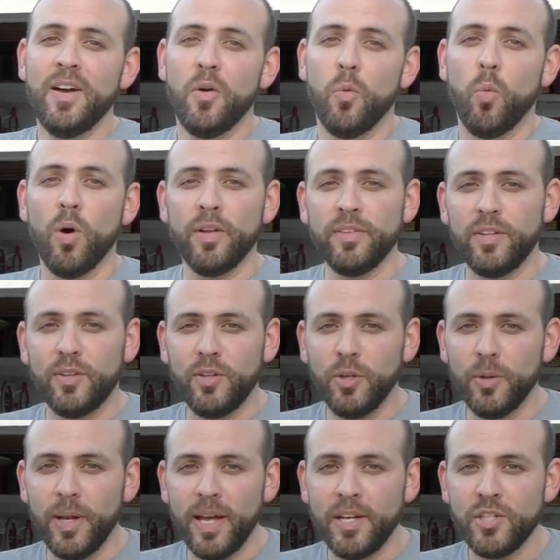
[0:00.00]
1 to
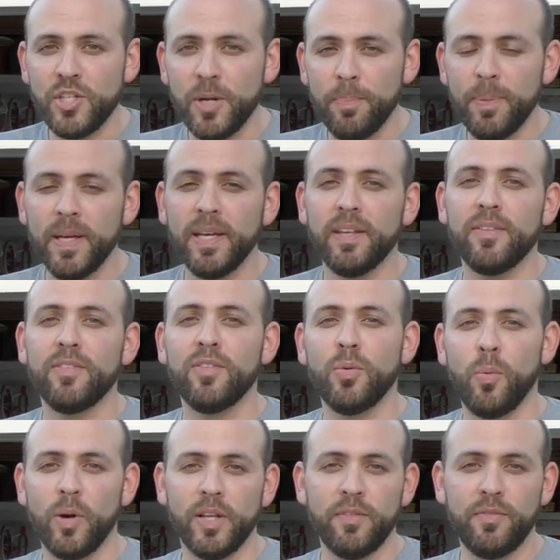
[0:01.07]
2 day shipping is
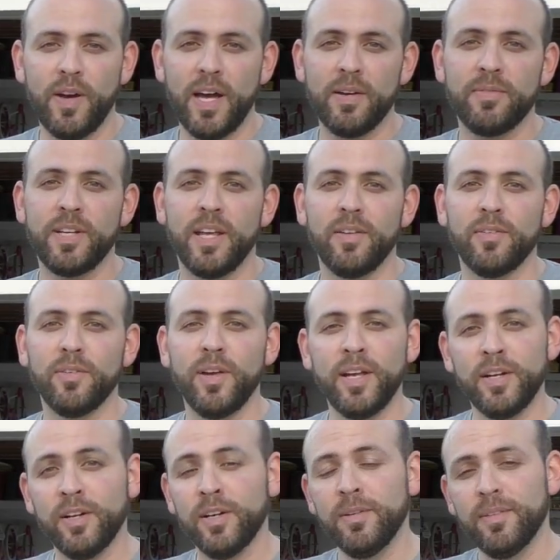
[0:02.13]
25 days
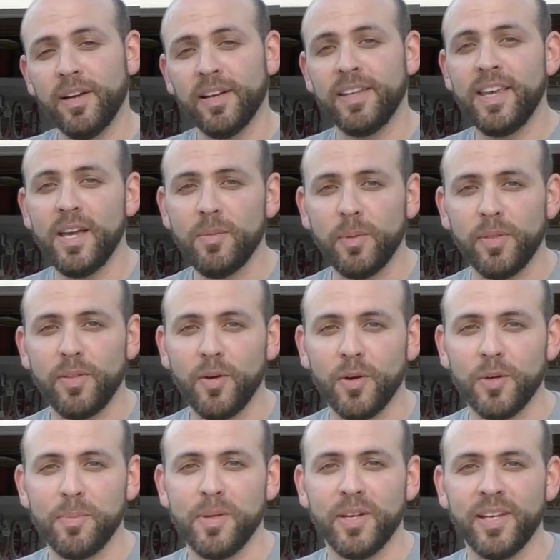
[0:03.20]
later. Again, with no
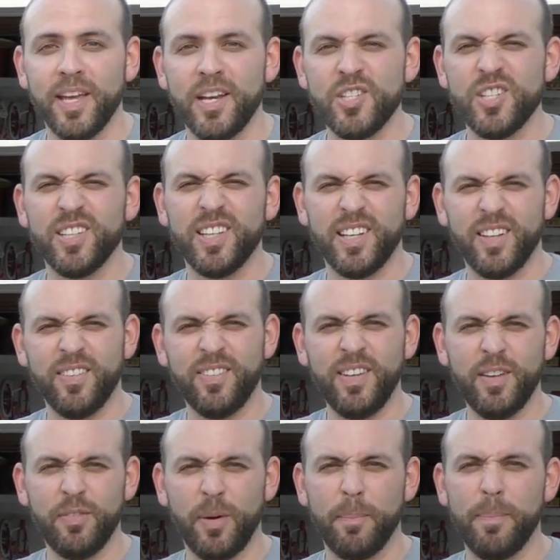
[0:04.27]
communication. Can you see
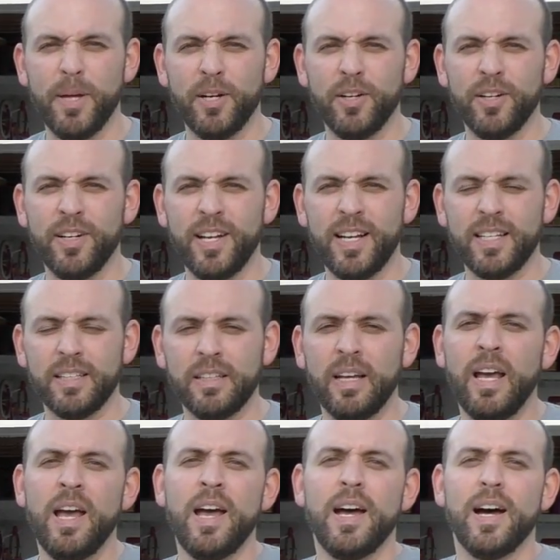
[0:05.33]
if I'm bitter or not?
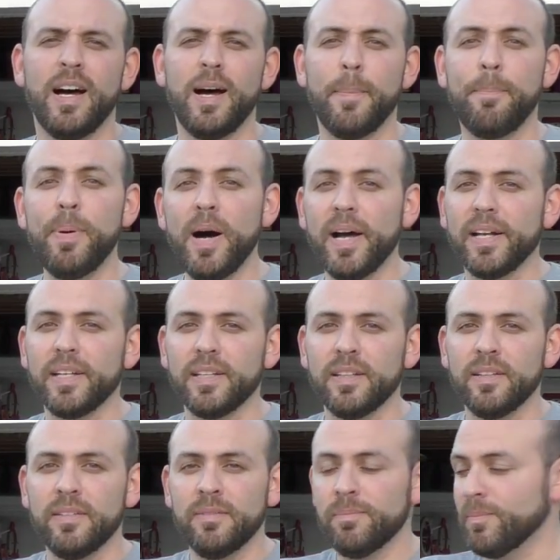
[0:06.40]
But
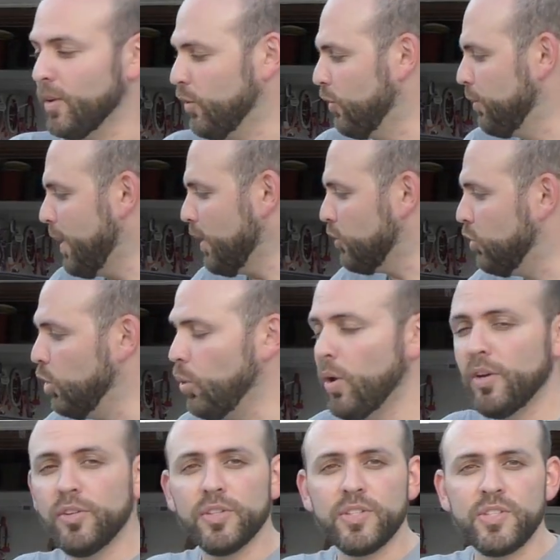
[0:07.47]
this is about
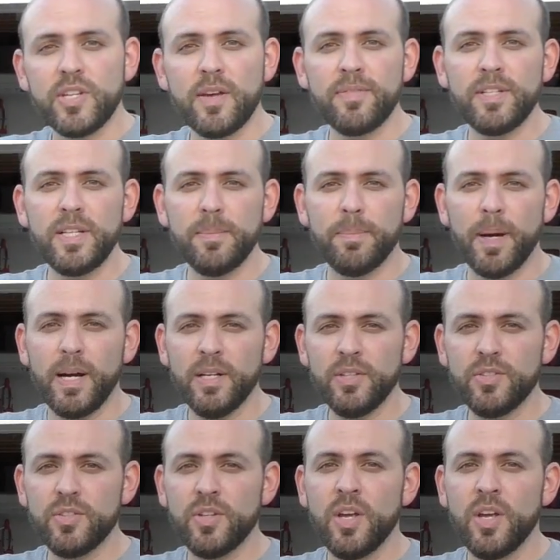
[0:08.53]
270 bucks.